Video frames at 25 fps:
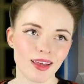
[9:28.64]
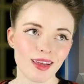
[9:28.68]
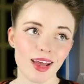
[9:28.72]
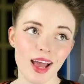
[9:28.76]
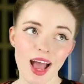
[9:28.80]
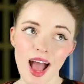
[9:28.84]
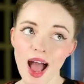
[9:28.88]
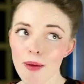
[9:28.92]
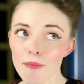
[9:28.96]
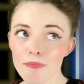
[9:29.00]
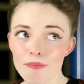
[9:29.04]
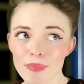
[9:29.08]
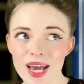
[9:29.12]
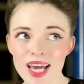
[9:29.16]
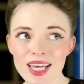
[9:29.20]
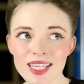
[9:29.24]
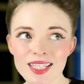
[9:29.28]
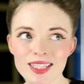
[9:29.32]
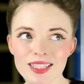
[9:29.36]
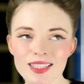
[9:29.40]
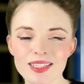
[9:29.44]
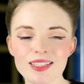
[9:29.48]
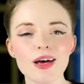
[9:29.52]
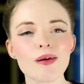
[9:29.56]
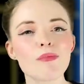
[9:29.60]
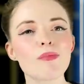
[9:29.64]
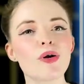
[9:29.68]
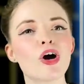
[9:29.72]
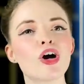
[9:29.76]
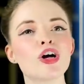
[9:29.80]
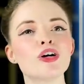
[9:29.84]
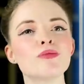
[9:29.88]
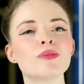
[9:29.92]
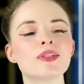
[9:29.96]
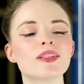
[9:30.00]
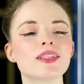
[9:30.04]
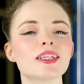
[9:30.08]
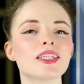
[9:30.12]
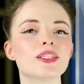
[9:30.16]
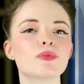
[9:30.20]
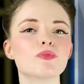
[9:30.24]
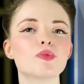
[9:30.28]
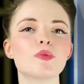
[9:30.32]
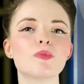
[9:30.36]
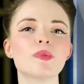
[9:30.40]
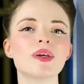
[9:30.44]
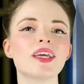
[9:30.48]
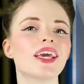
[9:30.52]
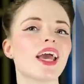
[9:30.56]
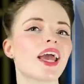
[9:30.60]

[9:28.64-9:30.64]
At best, some hoped this would be